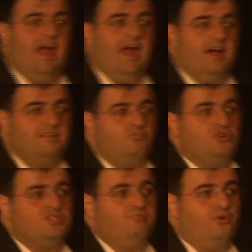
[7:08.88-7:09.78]
and
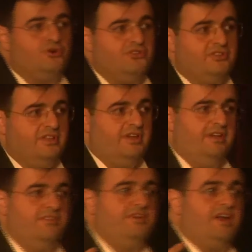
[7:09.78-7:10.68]
most
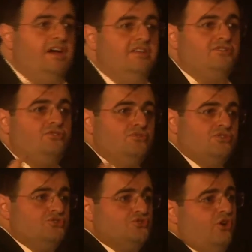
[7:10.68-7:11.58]
importantly, the right
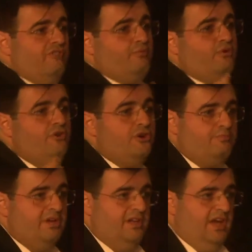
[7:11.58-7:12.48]
usage of
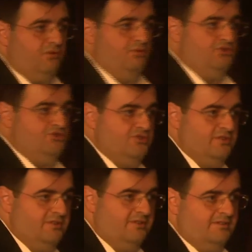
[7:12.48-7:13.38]
proverbial language.
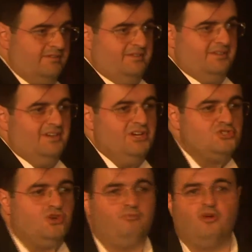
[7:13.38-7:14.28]

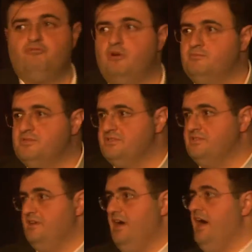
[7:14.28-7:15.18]
So proverbs
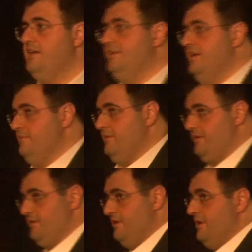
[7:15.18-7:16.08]
are in Arabic,
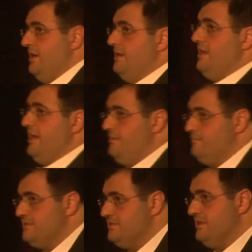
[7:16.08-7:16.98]

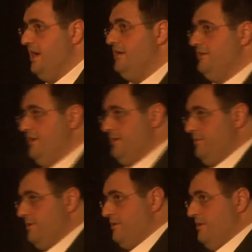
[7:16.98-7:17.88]
names are in
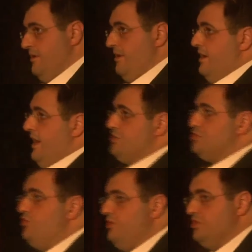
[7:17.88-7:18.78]
Arabic, and
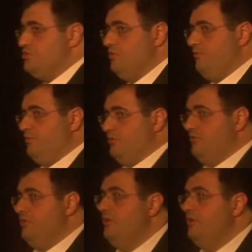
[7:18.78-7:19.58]
so on and so forth.